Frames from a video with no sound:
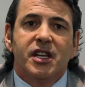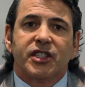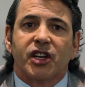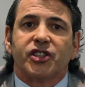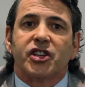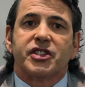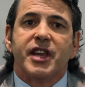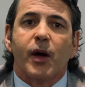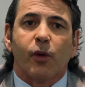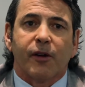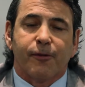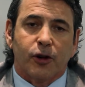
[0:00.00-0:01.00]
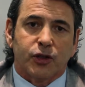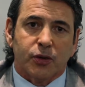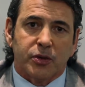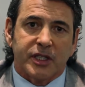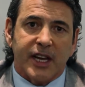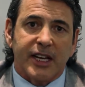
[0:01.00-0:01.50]
such as network
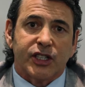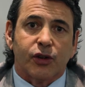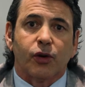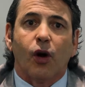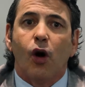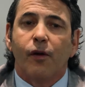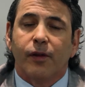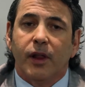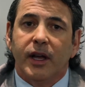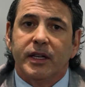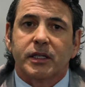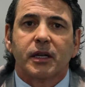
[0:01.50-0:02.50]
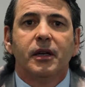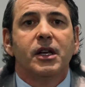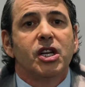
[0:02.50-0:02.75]
virtualization or overlays,